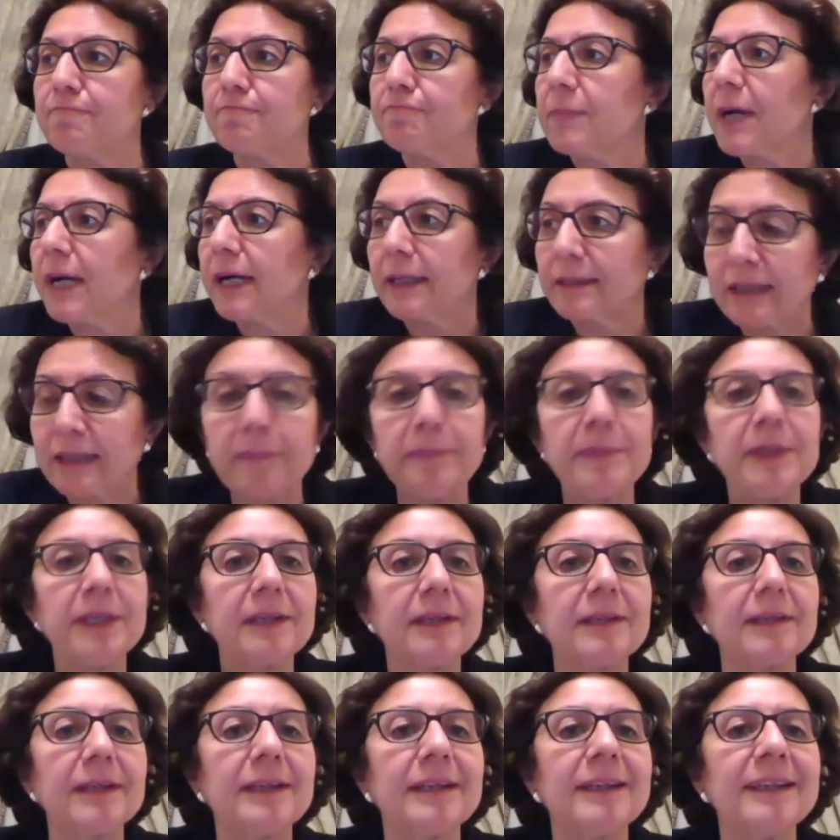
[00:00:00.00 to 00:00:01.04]

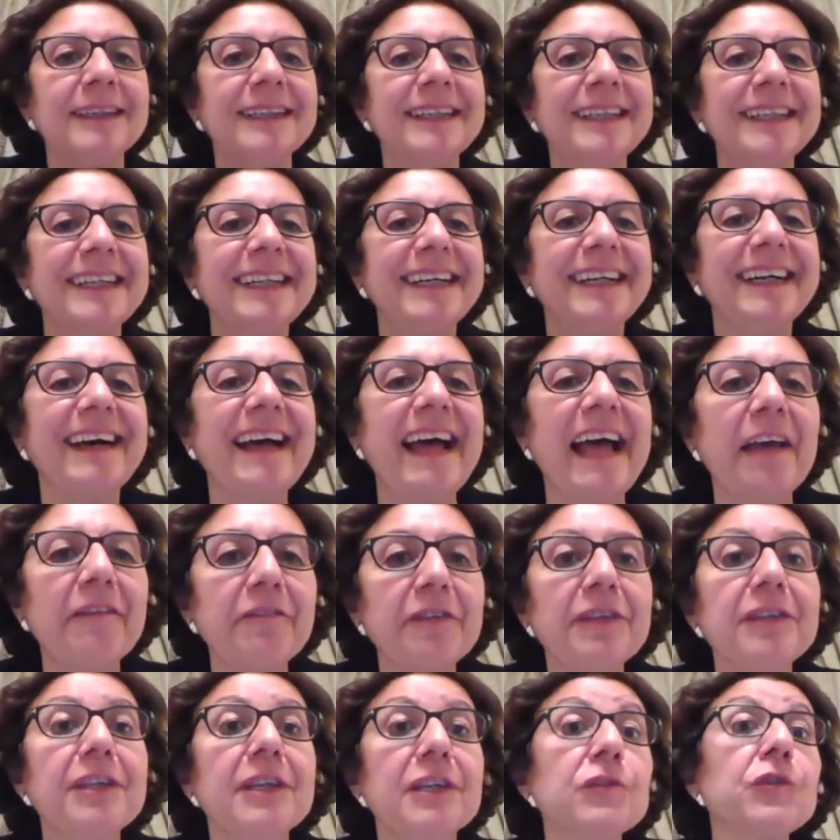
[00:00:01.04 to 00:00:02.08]
academic
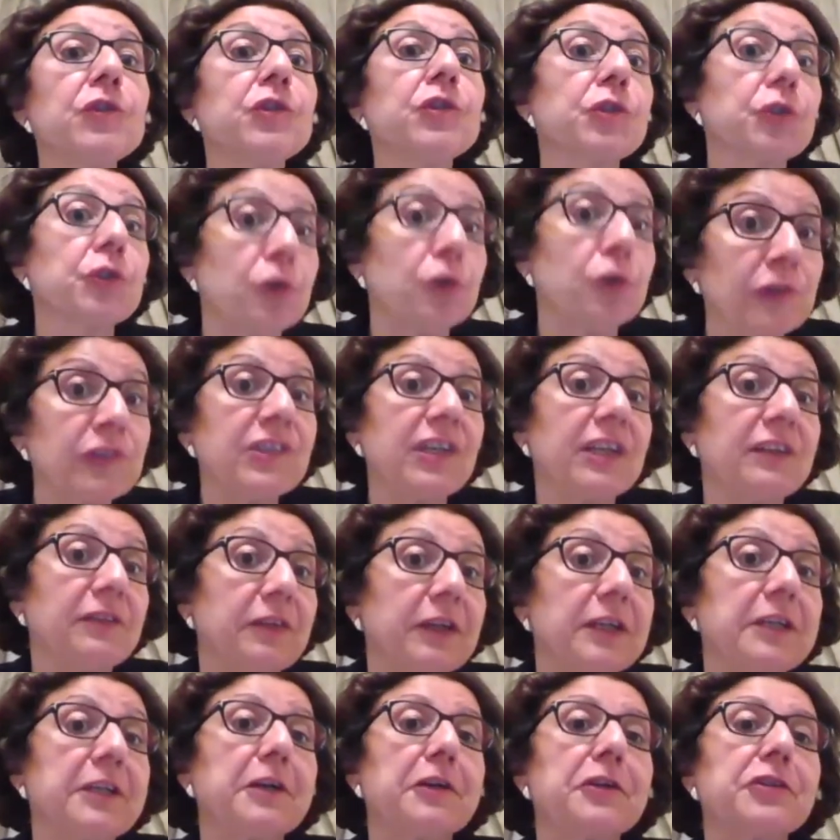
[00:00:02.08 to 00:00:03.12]
evidence shows that
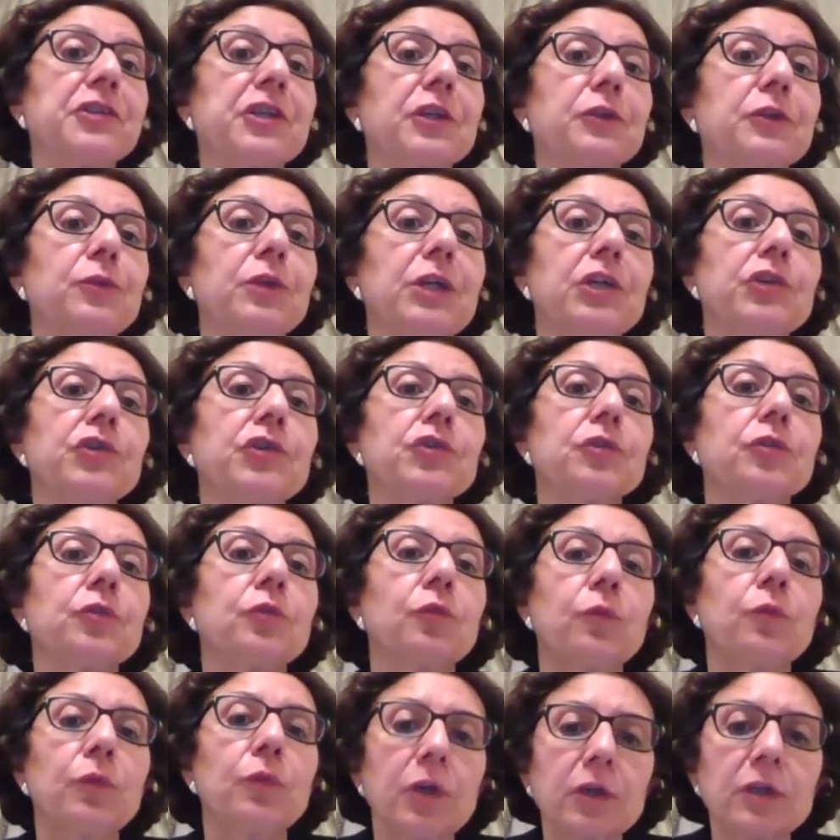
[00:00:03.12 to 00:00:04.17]
financial
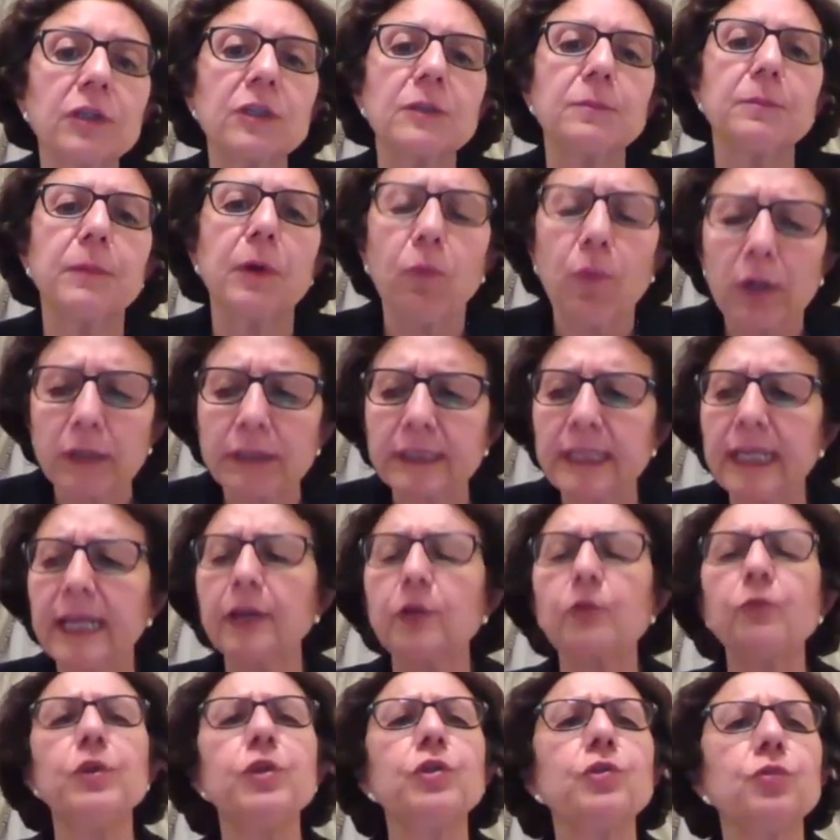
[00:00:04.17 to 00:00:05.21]
education works, but what
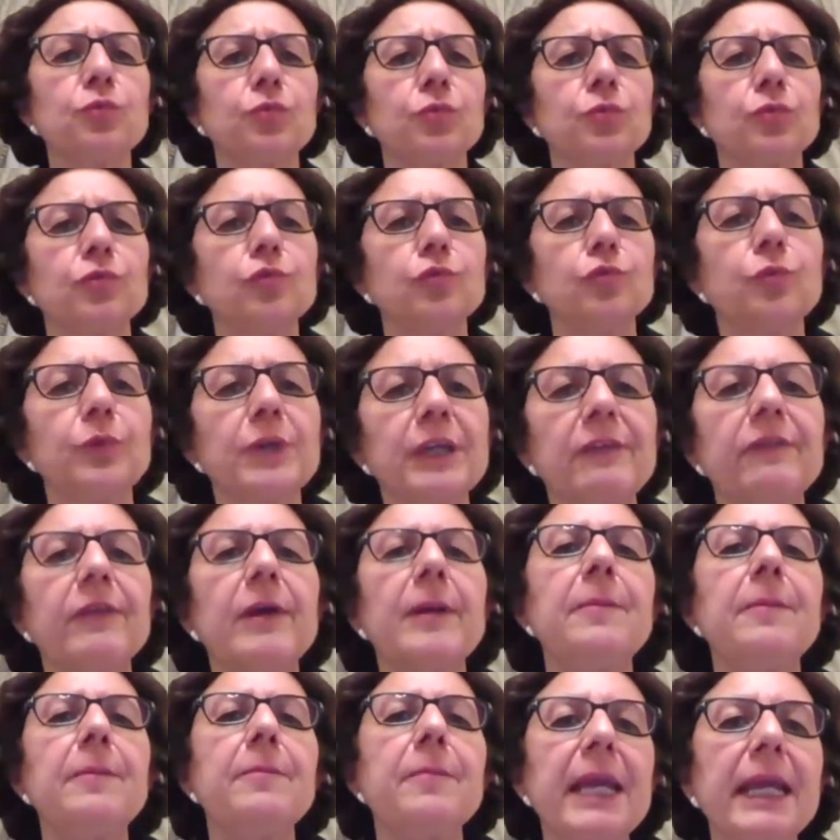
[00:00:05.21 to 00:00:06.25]
can we do to
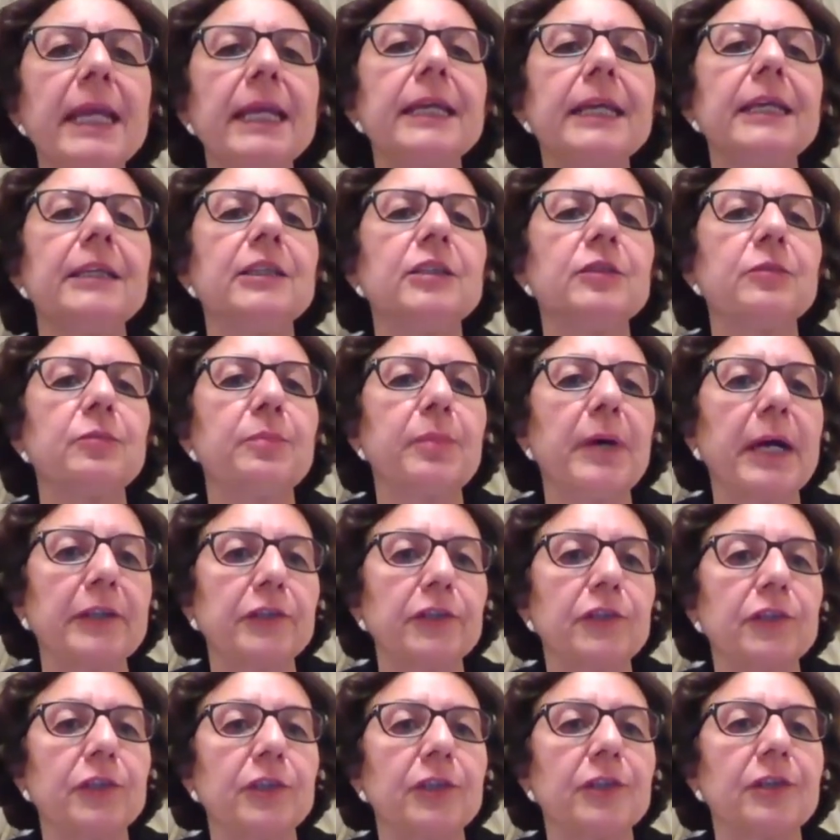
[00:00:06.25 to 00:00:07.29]
even make it
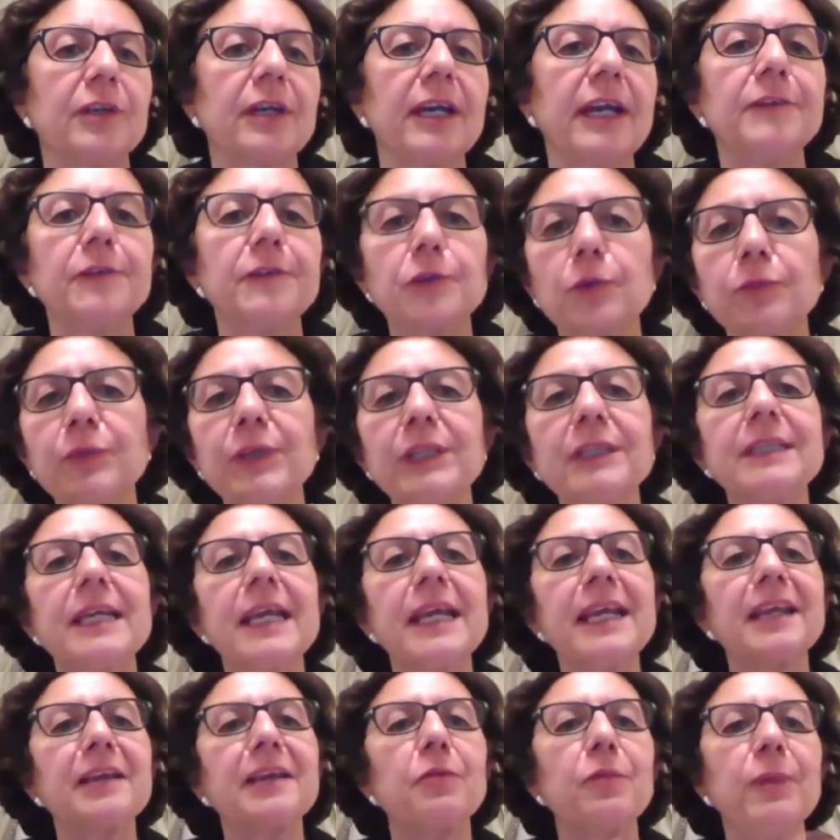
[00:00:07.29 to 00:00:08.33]
better? And so we
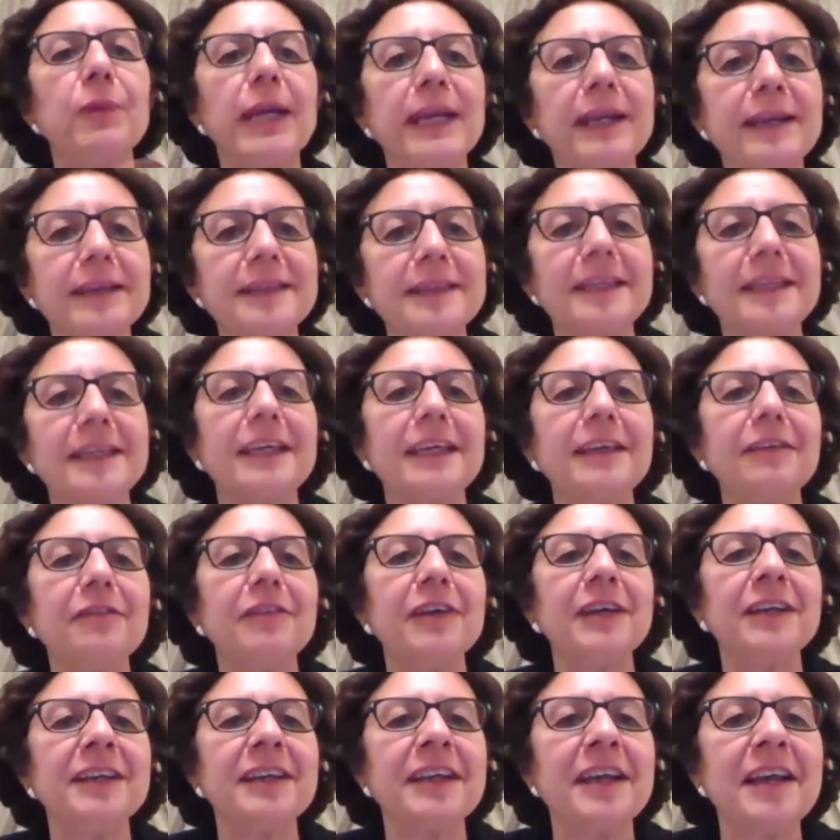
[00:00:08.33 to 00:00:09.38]
take away, I think,
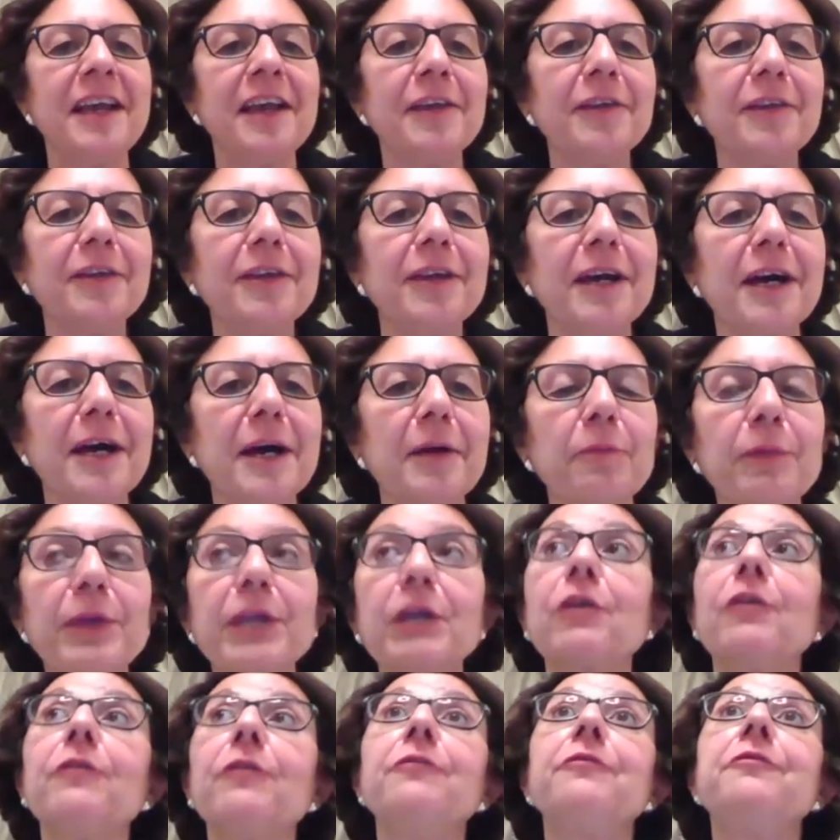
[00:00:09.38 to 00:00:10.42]
even we
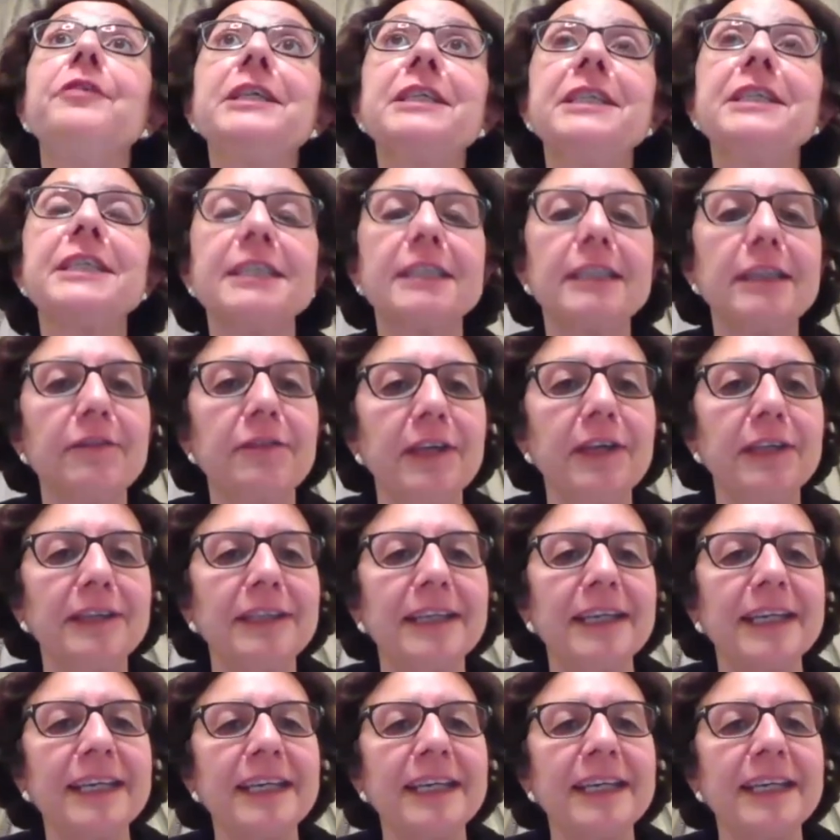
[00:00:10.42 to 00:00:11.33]
convince even